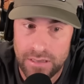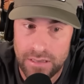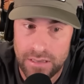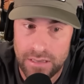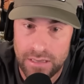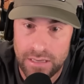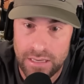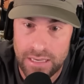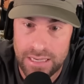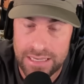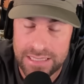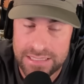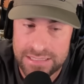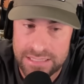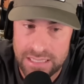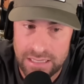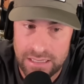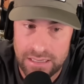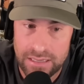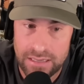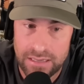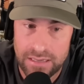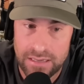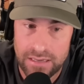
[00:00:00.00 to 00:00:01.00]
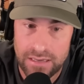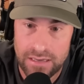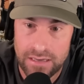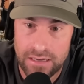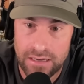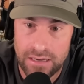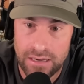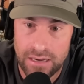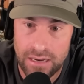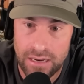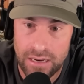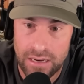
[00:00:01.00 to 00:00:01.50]
Is it
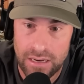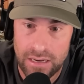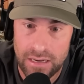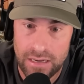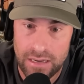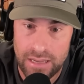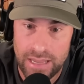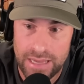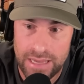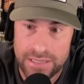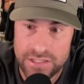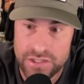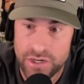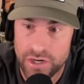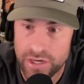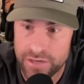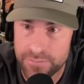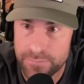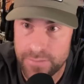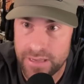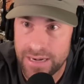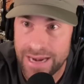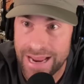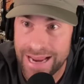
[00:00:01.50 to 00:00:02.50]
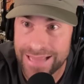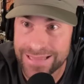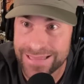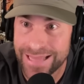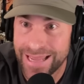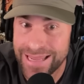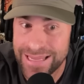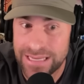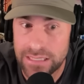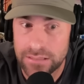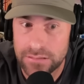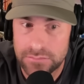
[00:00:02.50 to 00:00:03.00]
a tournament I
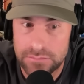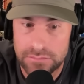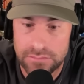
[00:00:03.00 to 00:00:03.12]
like?